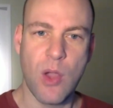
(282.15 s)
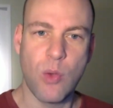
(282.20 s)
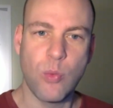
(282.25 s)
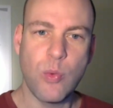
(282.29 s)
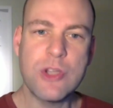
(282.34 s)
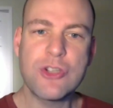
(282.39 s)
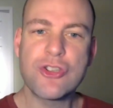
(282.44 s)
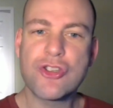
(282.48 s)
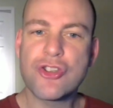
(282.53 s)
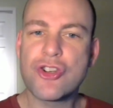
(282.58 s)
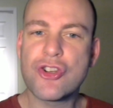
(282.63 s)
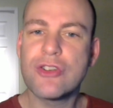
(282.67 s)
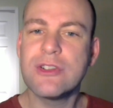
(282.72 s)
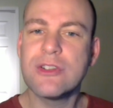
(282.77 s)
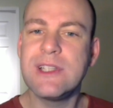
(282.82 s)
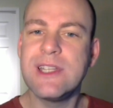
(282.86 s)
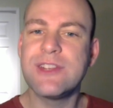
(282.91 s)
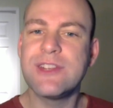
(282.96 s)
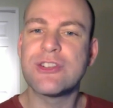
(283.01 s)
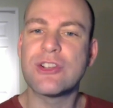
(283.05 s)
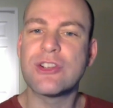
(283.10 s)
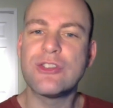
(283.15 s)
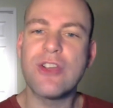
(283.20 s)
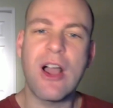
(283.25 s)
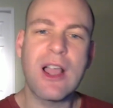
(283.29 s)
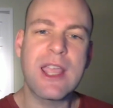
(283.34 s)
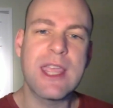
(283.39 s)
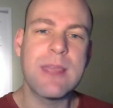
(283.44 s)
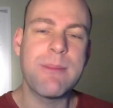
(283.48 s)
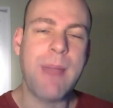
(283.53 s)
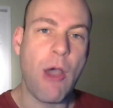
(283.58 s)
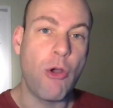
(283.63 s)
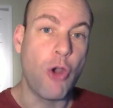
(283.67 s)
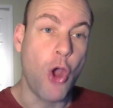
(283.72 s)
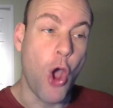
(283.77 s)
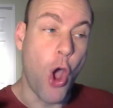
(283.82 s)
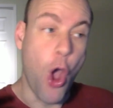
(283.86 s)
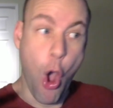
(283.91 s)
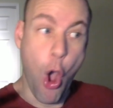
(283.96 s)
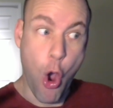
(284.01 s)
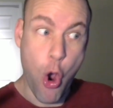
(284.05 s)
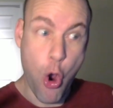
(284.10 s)
Which journalists are talking about
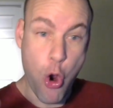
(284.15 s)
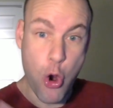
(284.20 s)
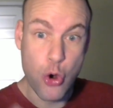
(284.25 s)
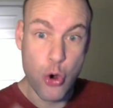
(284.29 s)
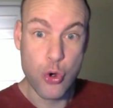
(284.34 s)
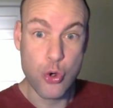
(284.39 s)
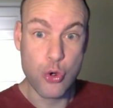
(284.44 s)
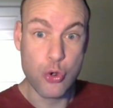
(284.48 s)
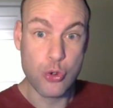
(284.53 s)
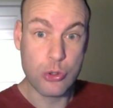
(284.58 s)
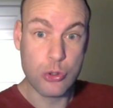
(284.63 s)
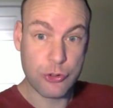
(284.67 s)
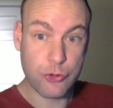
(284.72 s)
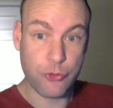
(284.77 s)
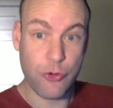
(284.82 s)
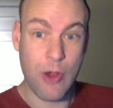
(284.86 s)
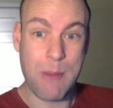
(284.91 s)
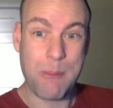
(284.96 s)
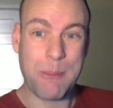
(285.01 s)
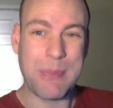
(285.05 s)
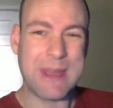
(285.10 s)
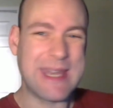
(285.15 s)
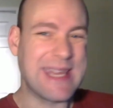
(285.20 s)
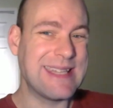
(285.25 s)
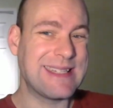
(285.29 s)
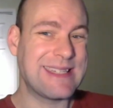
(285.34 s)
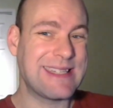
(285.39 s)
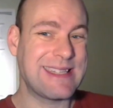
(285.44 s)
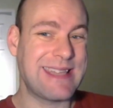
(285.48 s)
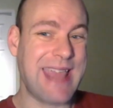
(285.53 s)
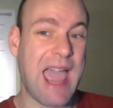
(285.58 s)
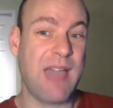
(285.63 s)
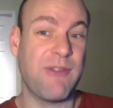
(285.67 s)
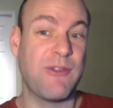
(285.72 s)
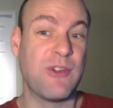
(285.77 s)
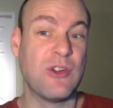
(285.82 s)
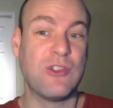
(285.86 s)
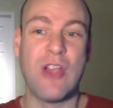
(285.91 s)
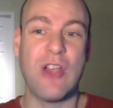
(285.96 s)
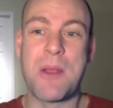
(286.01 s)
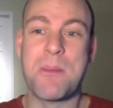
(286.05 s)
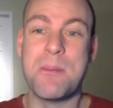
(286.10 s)
who Trump and his
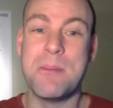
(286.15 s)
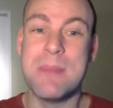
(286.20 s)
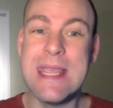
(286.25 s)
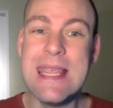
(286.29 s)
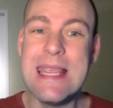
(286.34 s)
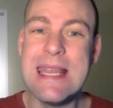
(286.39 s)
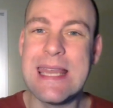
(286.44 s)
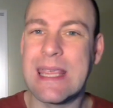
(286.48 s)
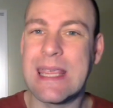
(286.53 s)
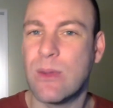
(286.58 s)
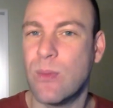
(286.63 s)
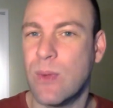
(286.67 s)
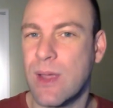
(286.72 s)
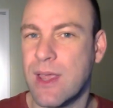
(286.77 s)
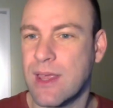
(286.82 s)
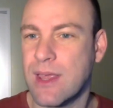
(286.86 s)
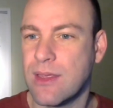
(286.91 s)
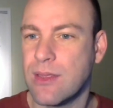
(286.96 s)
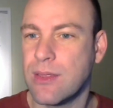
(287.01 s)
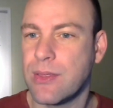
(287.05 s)
staffers are meeting with,